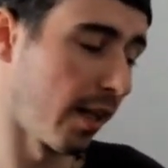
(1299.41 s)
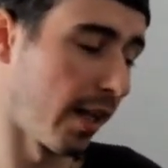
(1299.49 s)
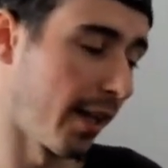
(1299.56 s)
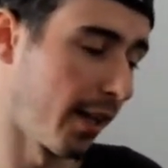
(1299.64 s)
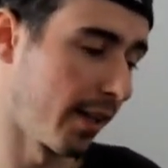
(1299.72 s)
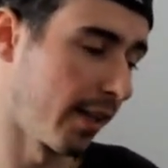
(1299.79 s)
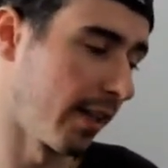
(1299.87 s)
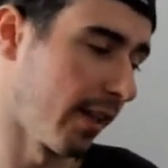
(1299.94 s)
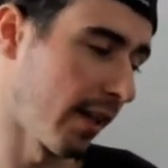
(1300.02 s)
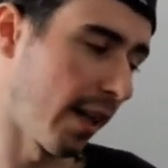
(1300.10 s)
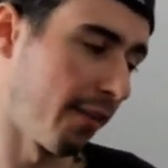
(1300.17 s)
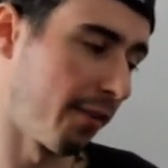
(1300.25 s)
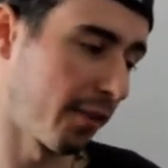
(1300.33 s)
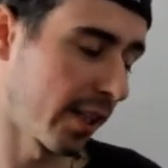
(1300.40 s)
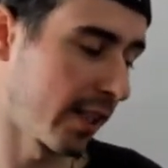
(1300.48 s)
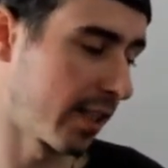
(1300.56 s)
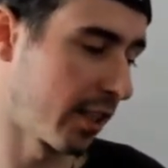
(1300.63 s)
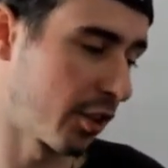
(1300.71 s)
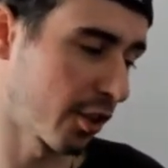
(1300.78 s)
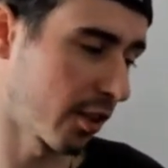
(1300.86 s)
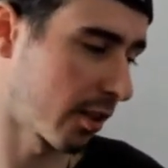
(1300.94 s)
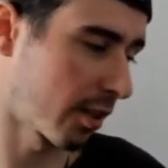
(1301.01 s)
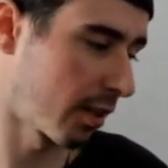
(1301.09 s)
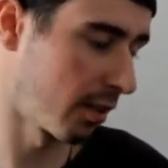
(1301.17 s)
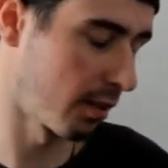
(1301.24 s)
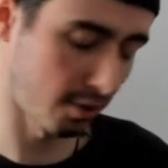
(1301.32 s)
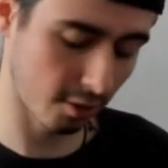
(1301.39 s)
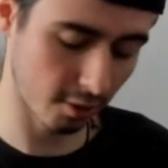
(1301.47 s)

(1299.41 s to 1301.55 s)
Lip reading: and I feel like they just,